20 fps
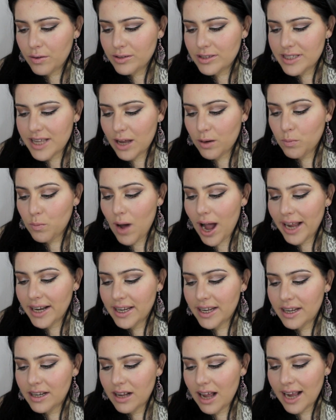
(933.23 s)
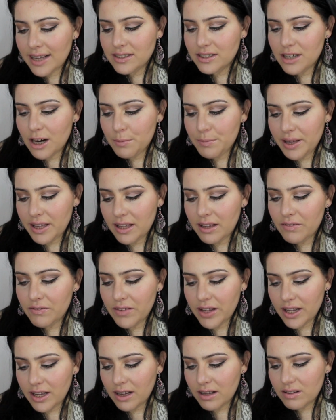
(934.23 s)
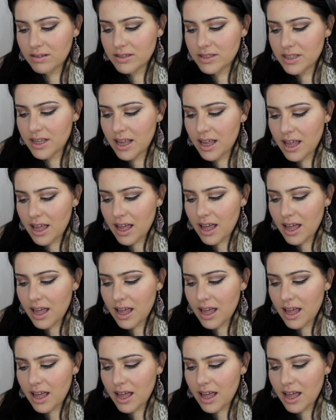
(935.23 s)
said, why did I start making videos?